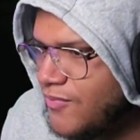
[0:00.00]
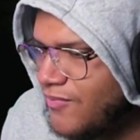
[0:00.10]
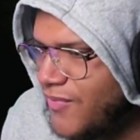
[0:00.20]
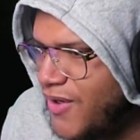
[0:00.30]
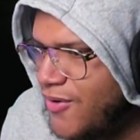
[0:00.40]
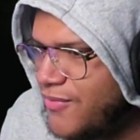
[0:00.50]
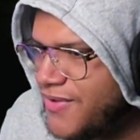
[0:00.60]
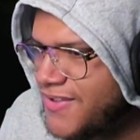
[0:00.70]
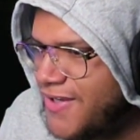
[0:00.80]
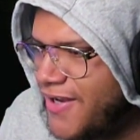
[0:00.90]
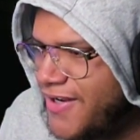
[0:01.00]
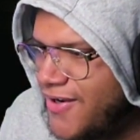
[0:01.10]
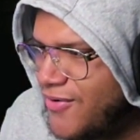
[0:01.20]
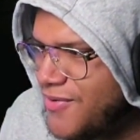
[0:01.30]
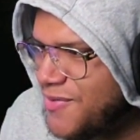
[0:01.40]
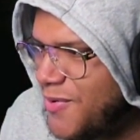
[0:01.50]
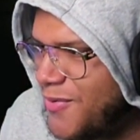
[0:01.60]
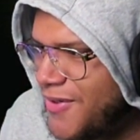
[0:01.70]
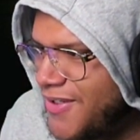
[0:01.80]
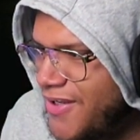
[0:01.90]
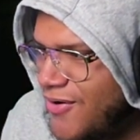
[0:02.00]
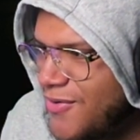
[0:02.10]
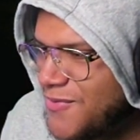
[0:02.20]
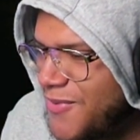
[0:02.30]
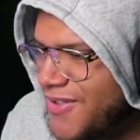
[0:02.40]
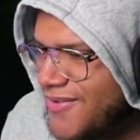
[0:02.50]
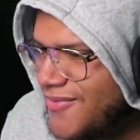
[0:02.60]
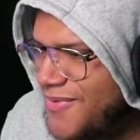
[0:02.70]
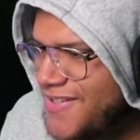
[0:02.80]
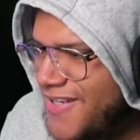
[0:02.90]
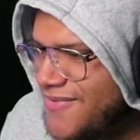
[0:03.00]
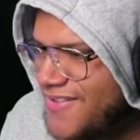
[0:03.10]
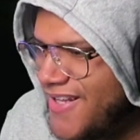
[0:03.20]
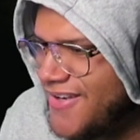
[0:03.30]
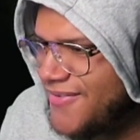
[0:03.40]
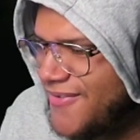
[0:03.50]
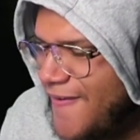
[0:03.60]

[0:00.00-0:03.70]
Yeah, old Nukasan, he always won. We just saved his life.